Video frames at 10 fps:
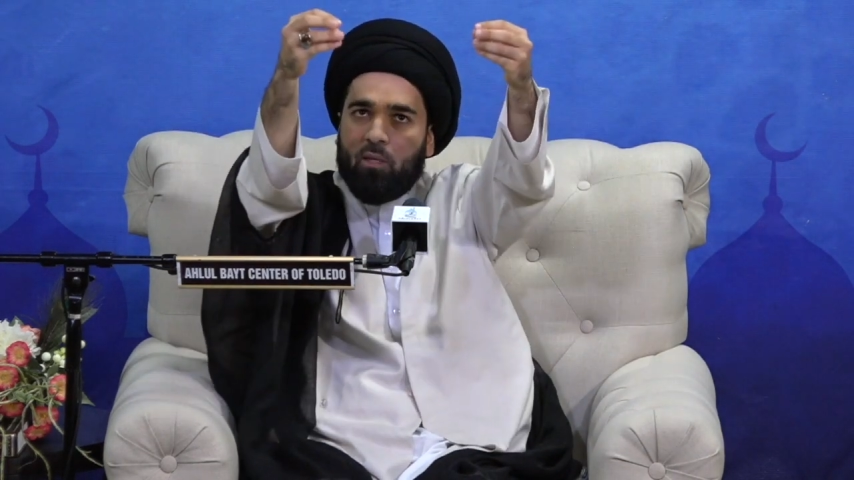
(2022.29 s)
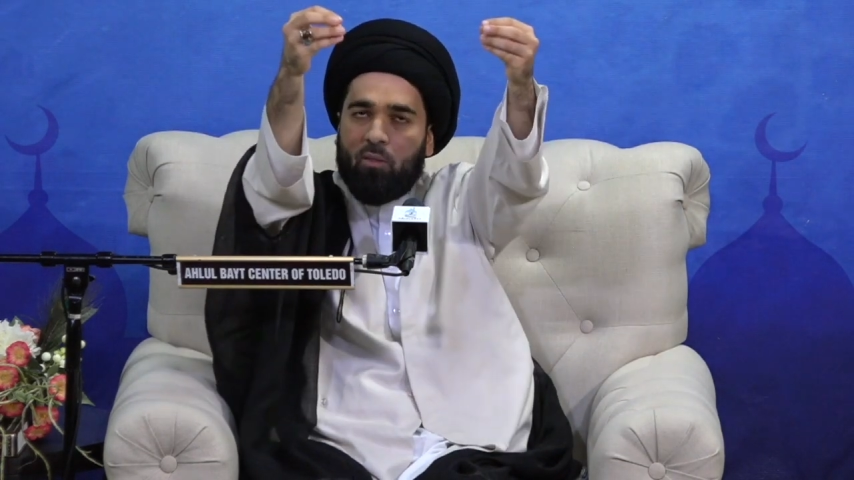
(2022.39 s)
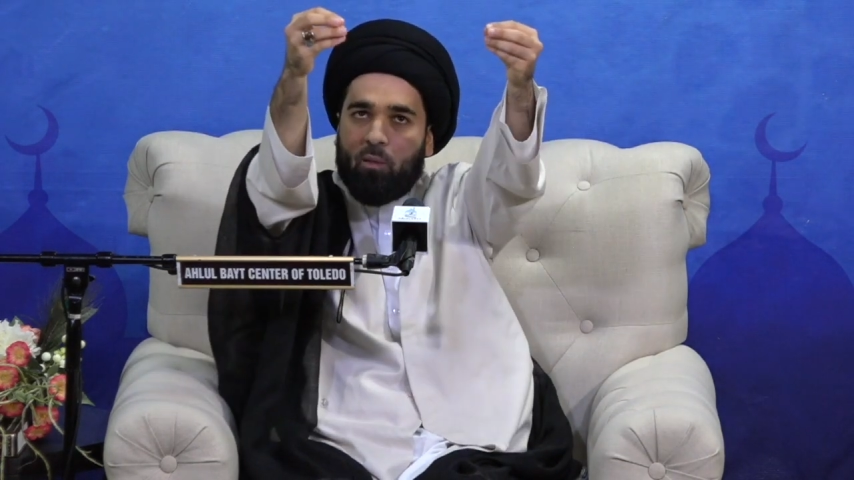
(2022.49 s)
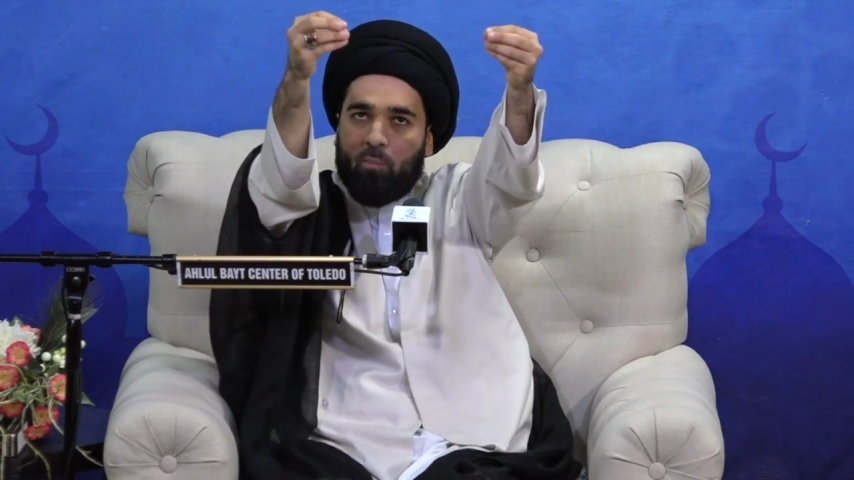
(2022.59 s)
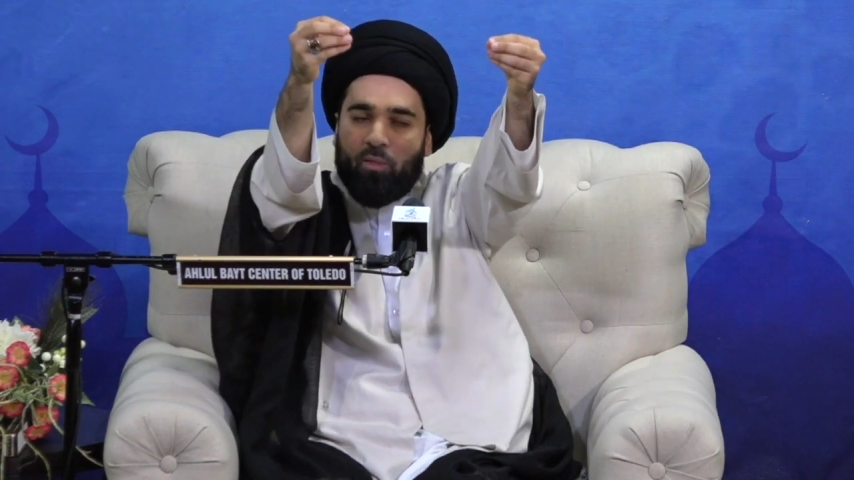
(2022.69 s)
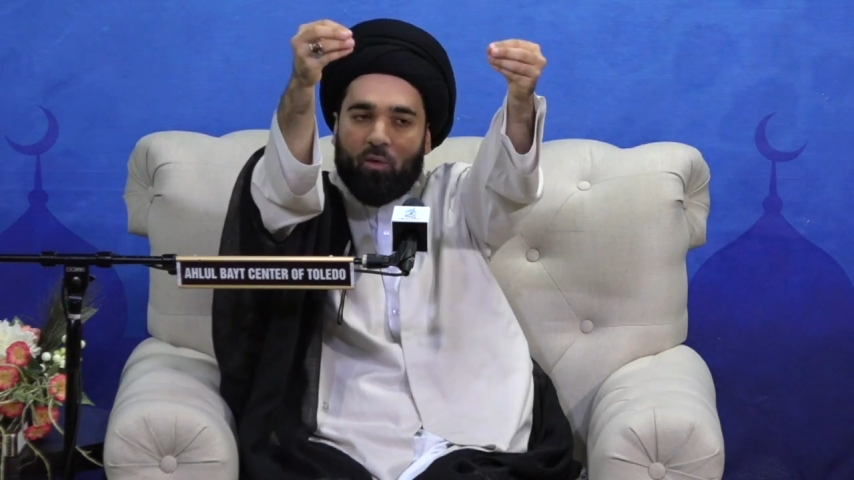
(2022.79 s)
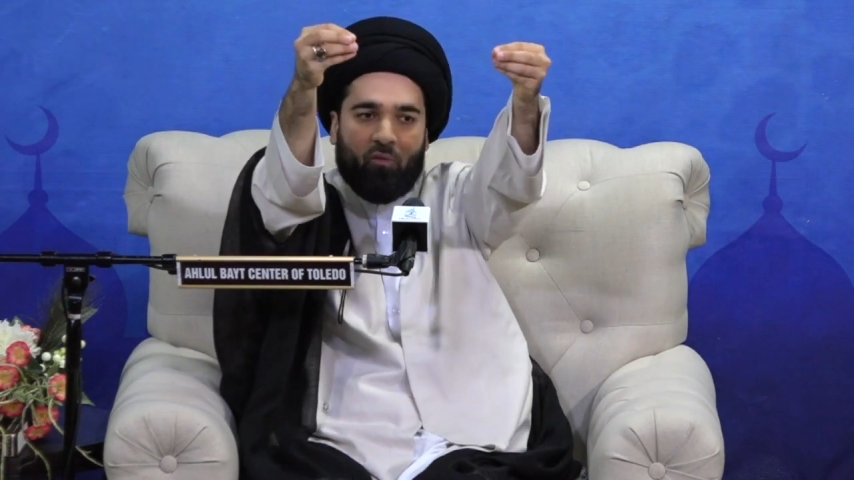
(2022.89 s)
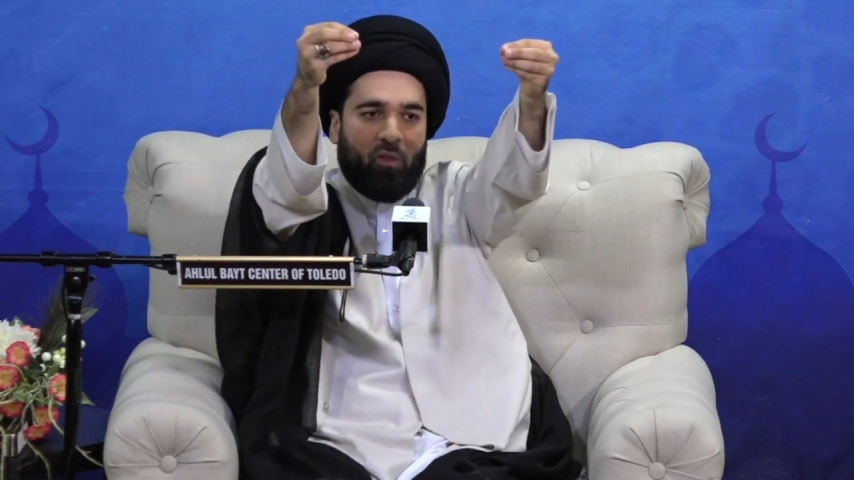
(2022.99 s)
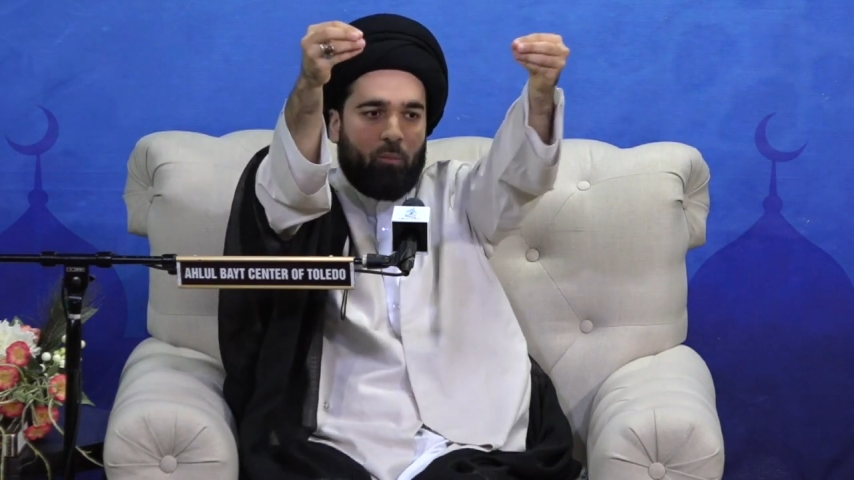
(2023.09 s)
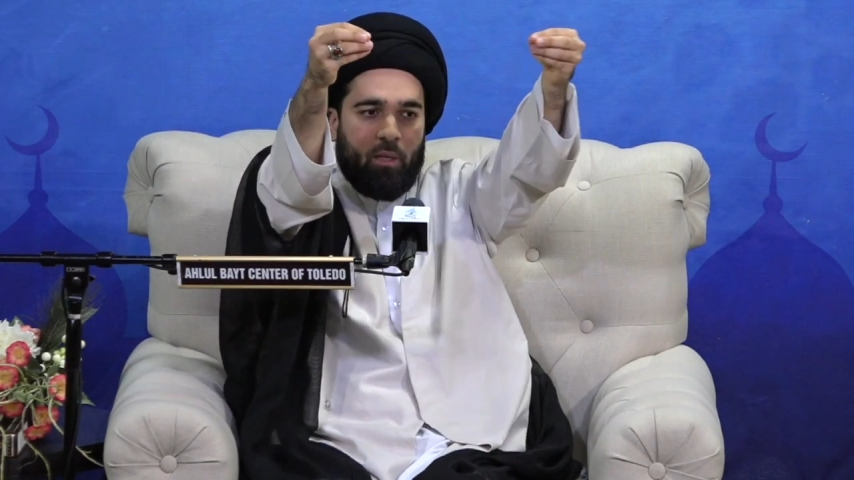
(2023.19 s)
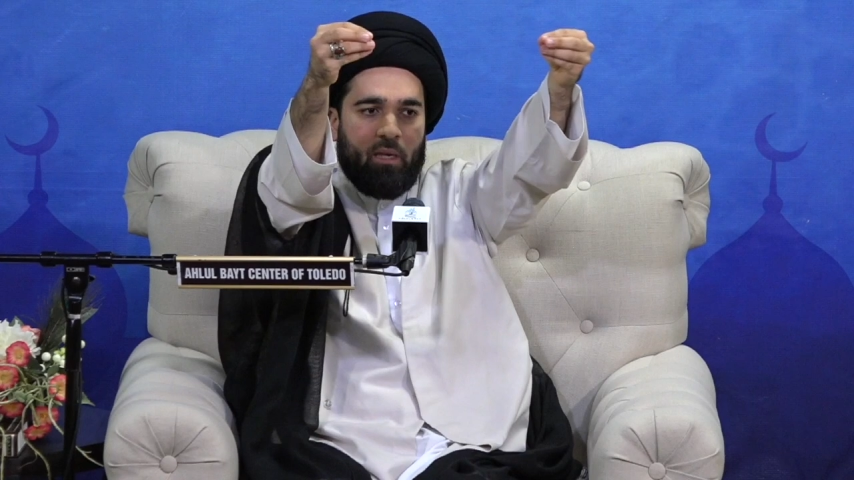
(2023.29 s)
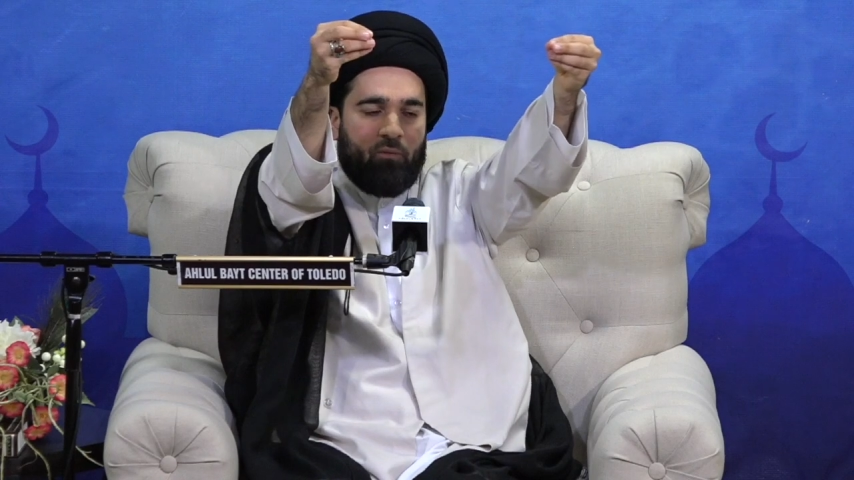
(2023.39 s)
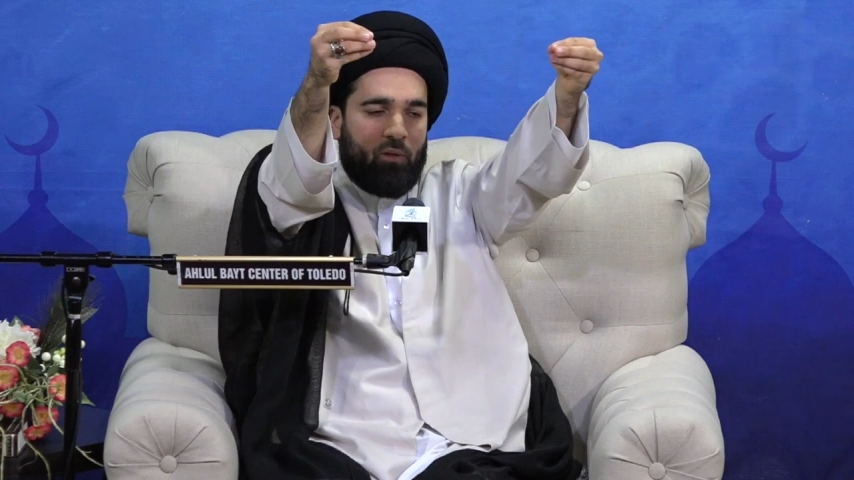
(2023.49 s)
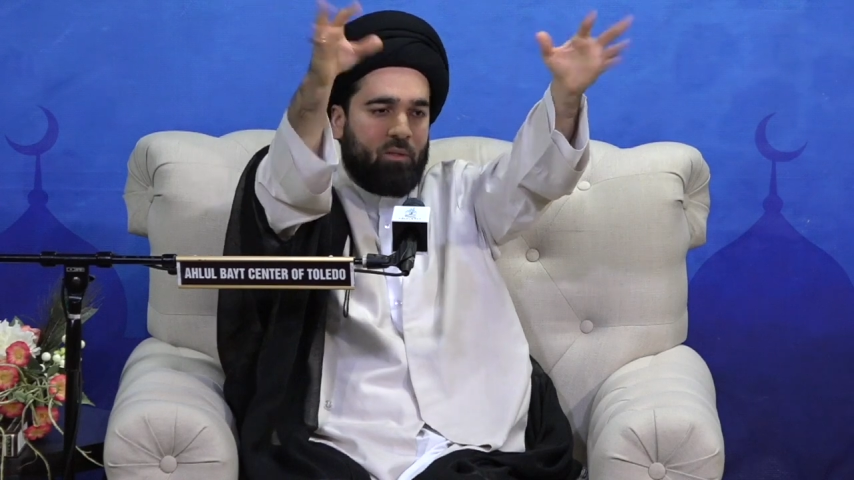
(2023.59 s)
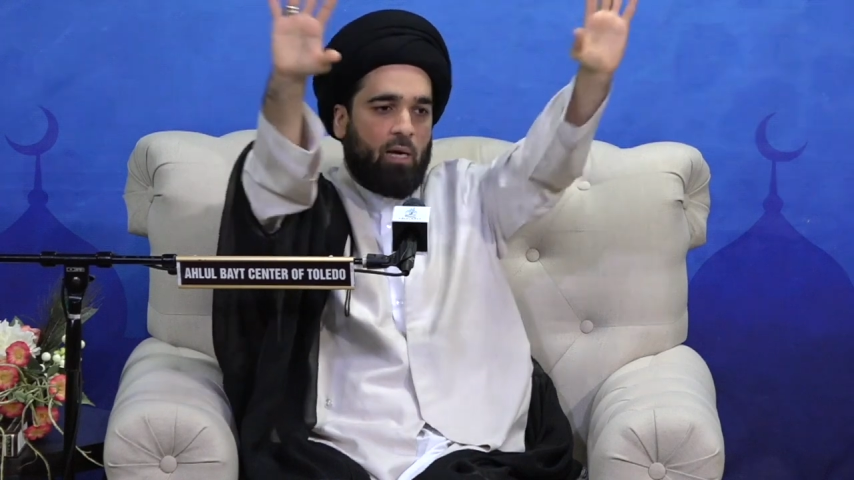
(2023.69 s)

in the mother of the believers,